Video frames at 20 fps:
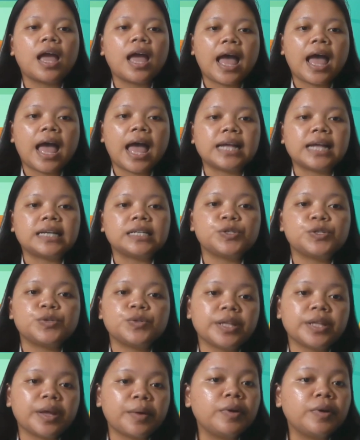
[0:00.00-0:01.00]
and
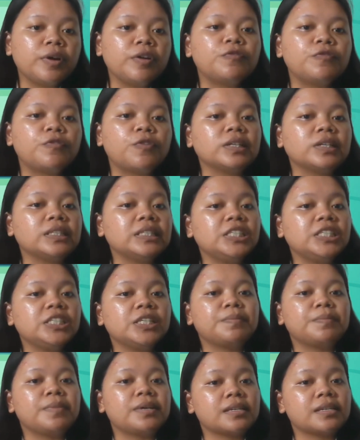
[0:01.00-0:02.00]
suitable for
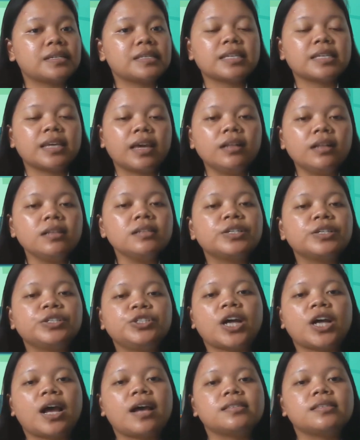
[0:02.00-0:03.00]
teaching basic skills
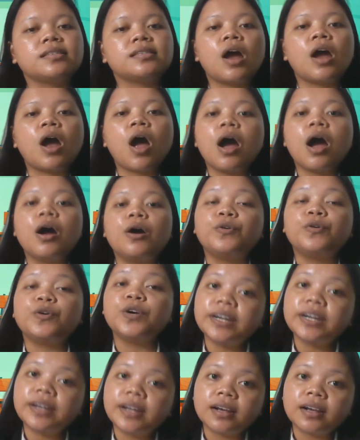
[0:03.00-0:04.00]
such as
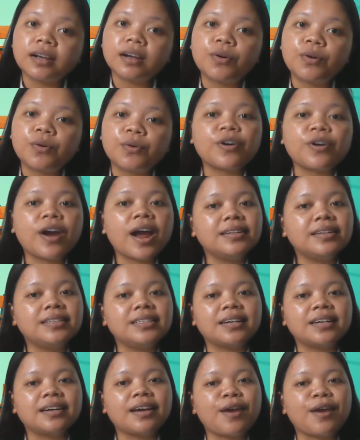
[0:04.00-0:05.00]
reading,
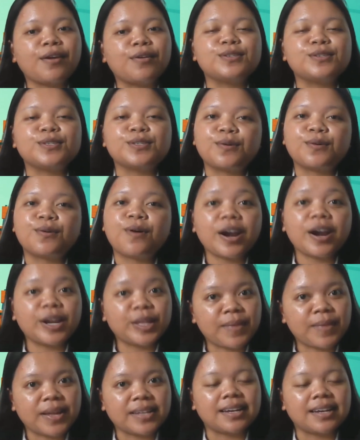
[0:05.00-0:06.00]
writing, and also
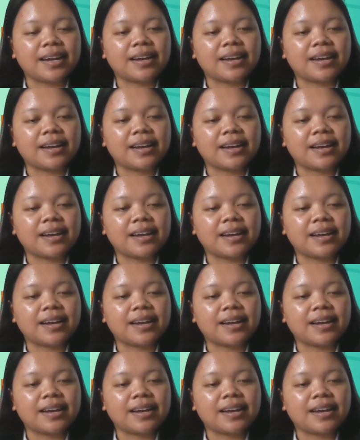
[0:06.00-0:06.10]
arithmetic.